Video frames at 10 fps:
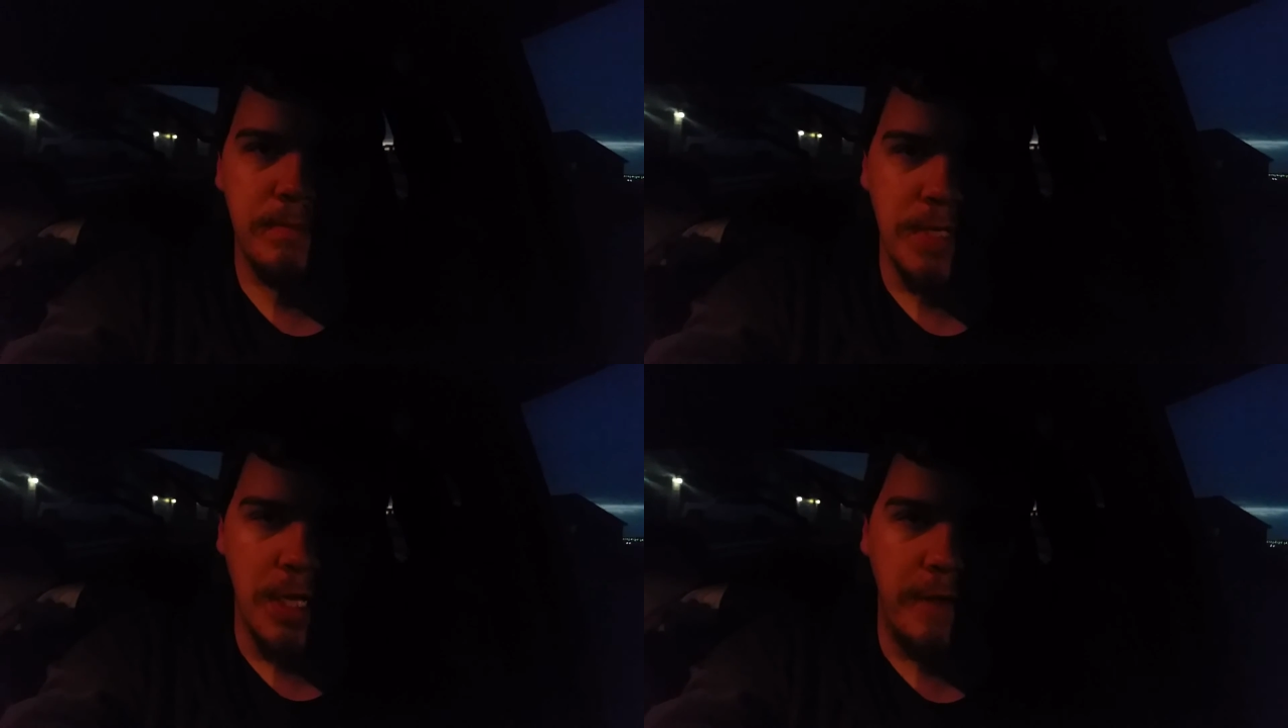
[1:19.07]

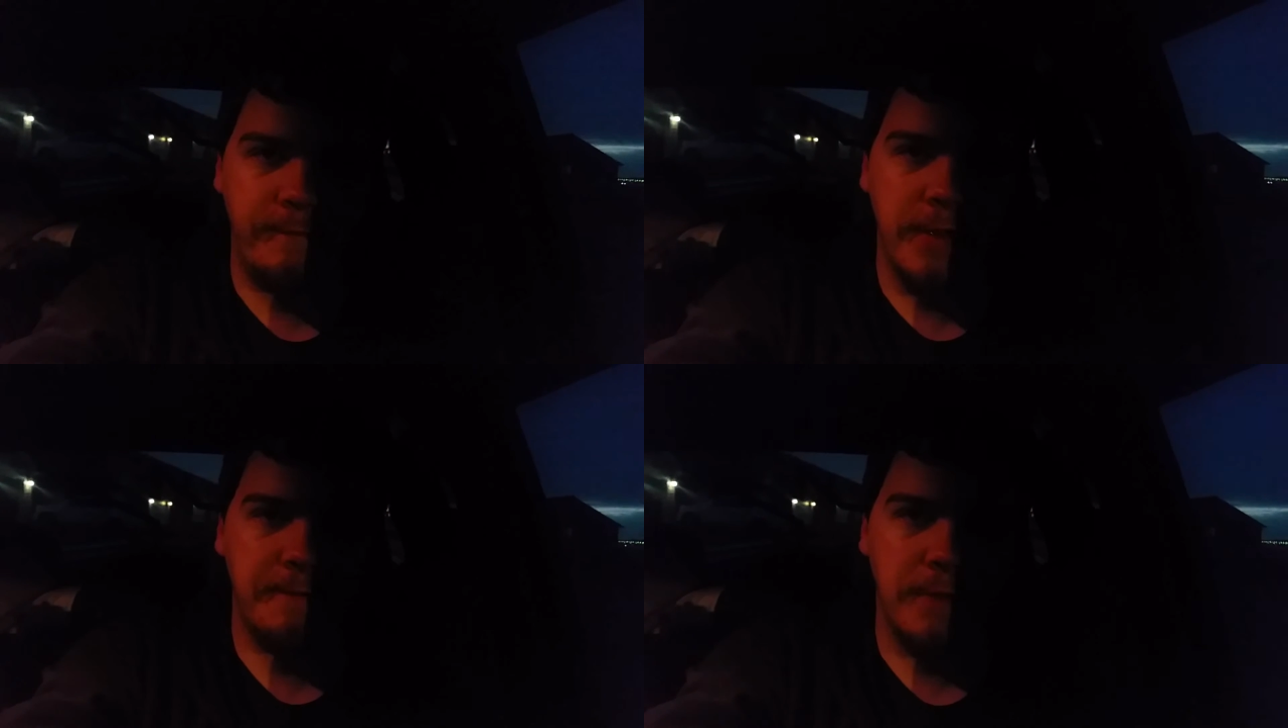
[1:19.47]
you know,
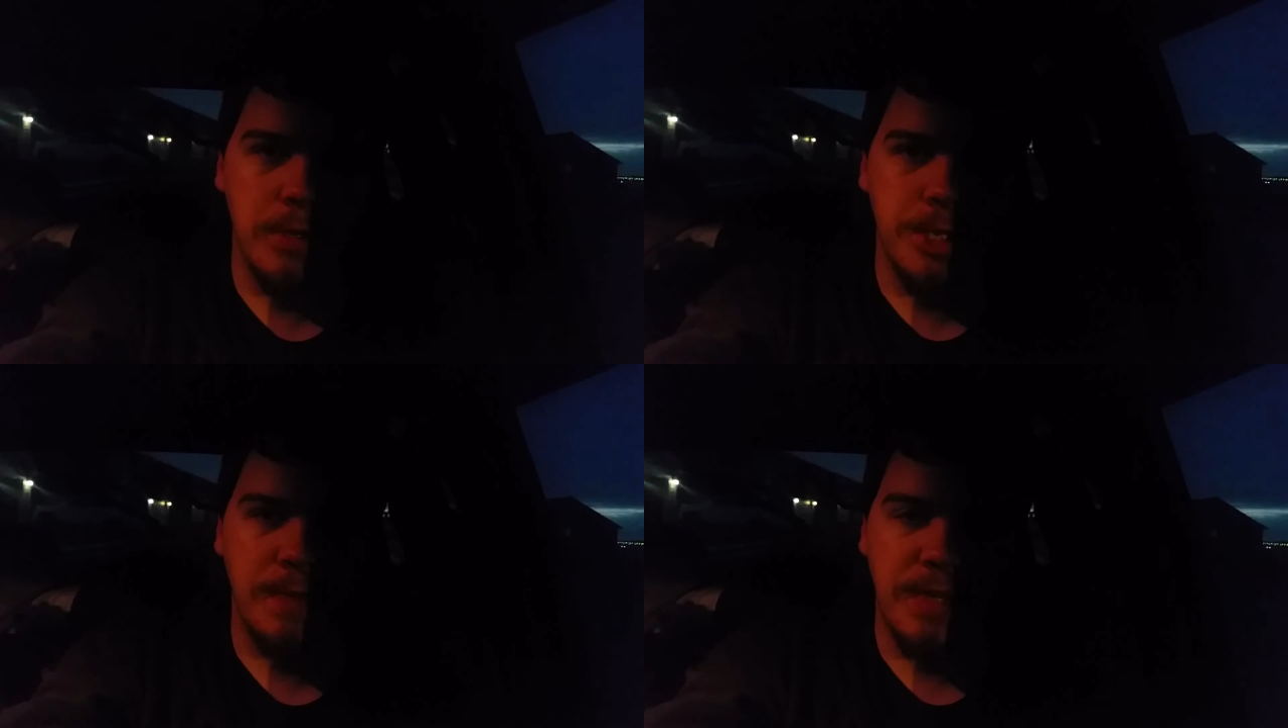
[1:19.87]
via
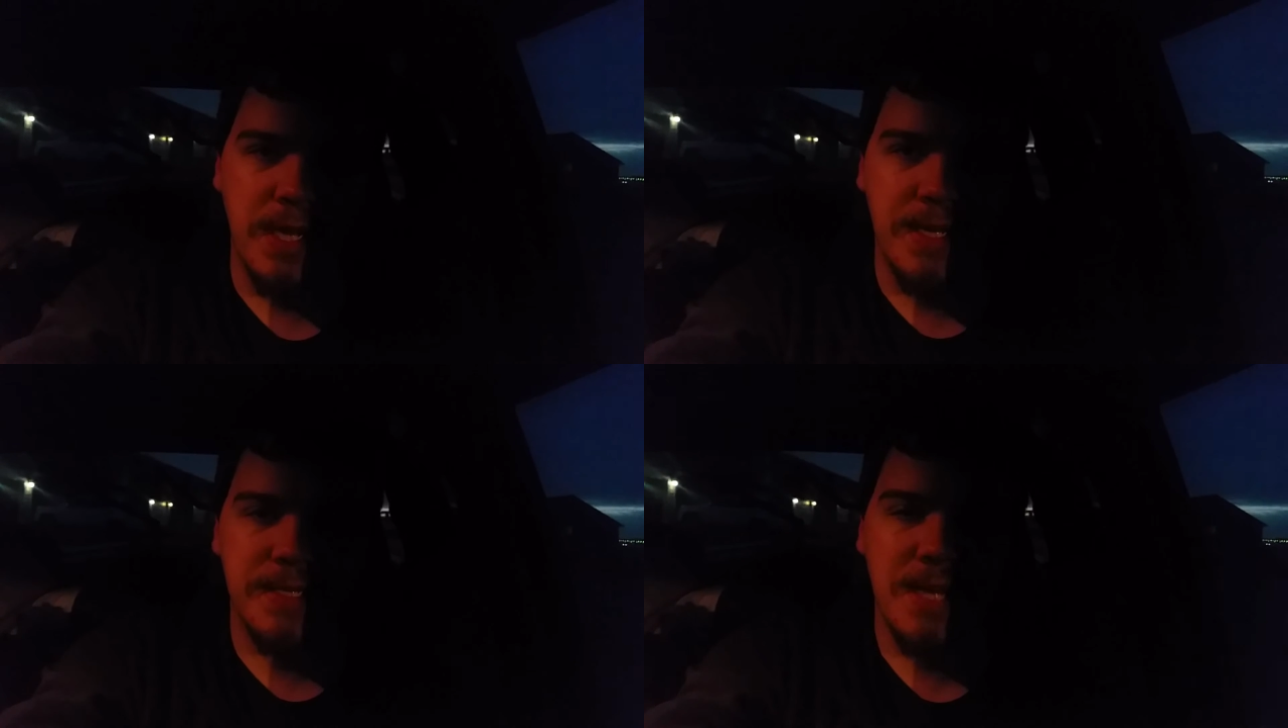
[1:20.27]
phone,
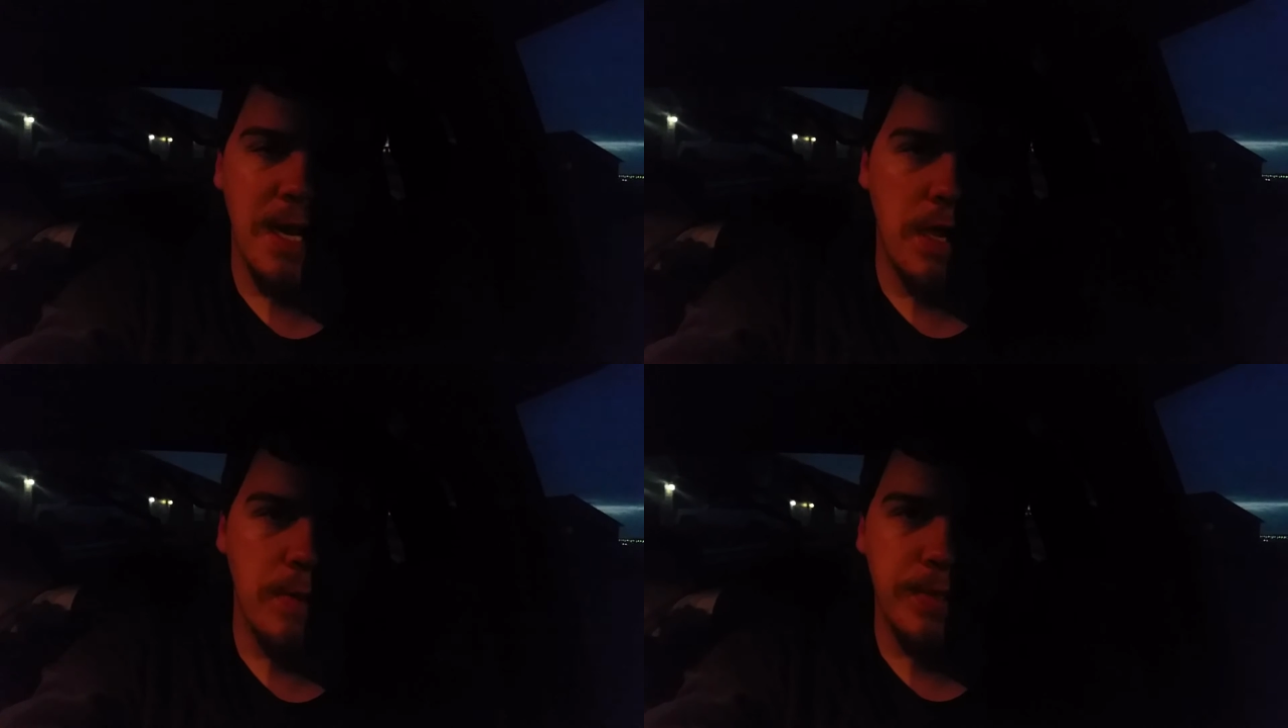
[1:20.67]
GPS. Not
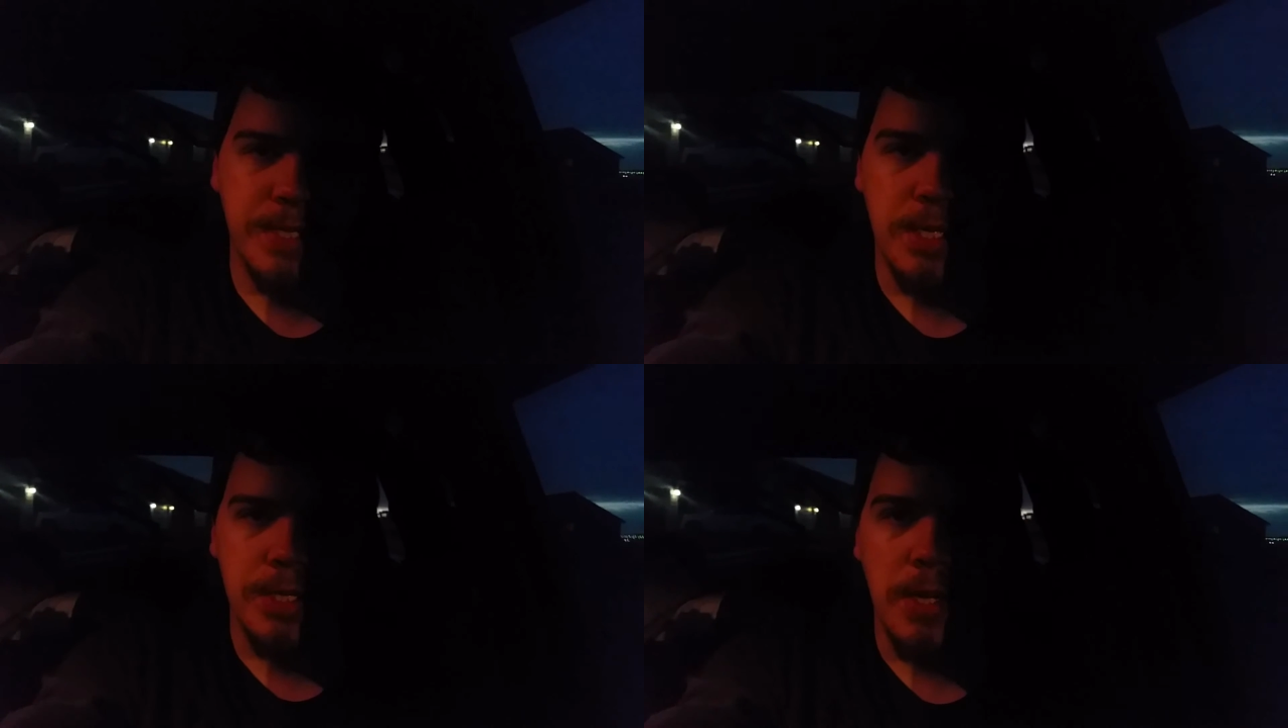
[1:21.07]

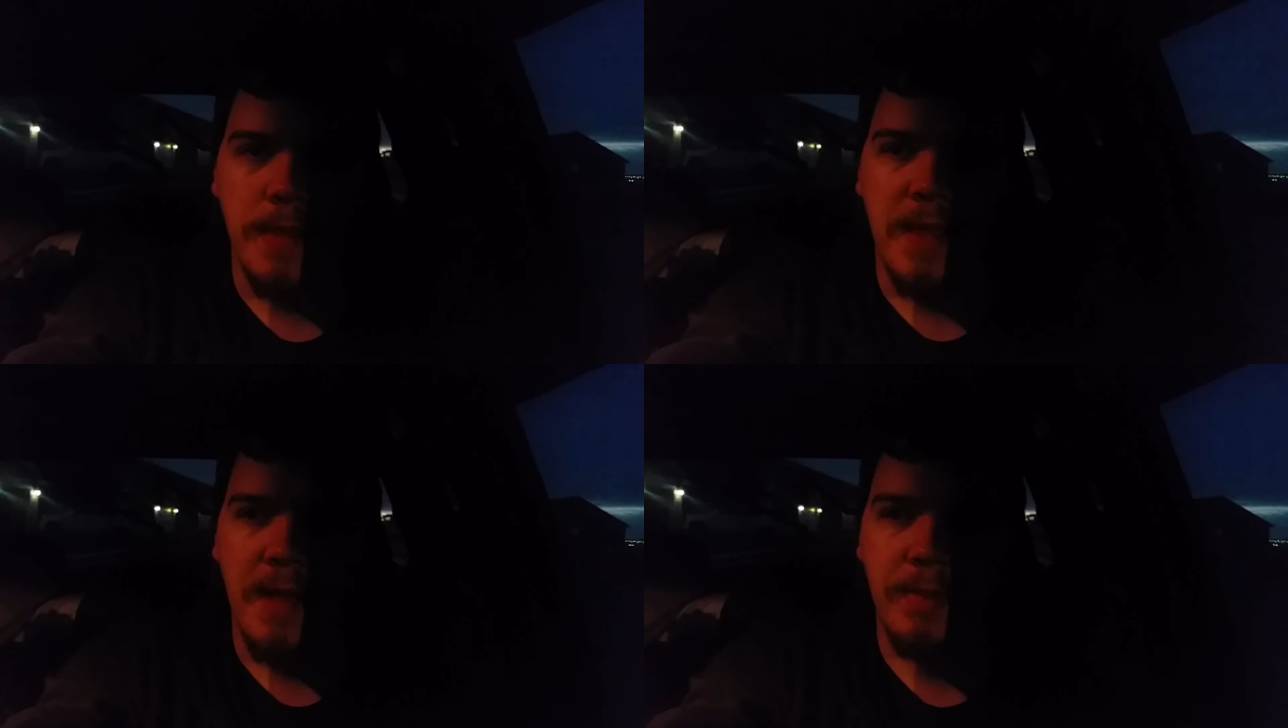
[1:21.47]
100% sure
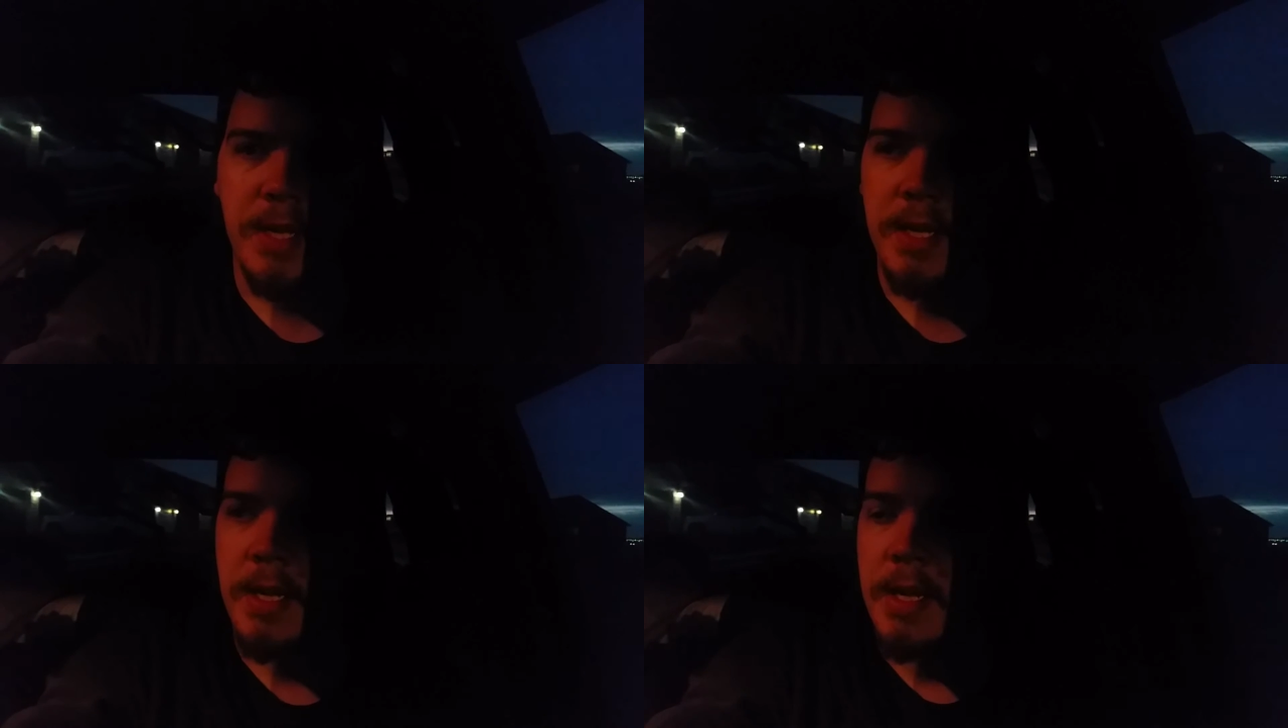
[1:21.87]
on that, but,